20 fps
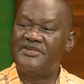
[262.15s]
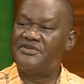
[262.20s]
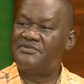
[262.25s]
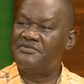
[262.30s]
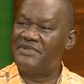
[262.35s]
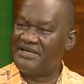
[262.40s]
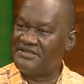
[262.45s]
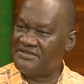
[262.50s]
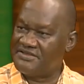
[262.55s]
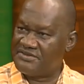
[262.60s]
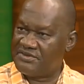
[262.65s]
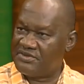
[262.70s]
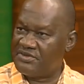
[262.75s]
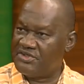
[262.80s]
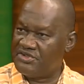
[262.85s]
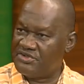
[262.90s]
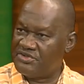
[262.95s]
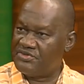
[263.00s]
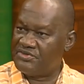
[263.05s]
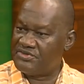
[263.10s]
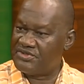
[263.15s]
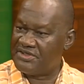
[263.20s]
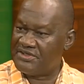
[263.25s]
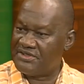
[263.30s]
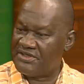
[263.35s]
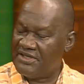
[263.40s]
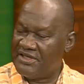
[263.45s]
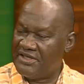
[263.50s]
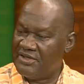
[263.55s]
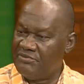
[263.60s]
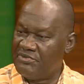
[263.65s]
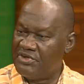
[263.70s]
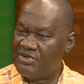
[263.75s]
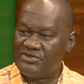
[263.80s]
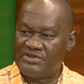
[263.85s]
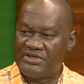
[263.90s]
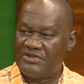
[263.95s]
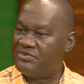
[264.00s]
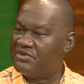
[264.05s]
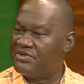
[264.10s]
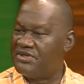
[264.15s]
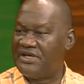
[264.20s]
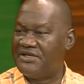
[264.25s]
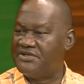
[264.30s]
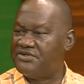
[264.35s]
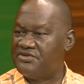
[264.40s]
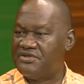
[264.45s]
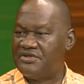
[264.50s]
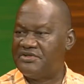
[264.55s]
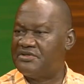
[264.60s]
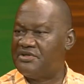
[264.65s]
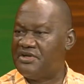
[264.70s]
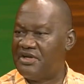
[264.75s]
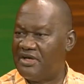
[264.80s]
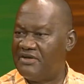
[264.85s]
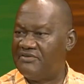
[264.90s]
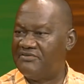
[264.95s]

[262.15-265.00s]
my son is using because that's what Nigerians love.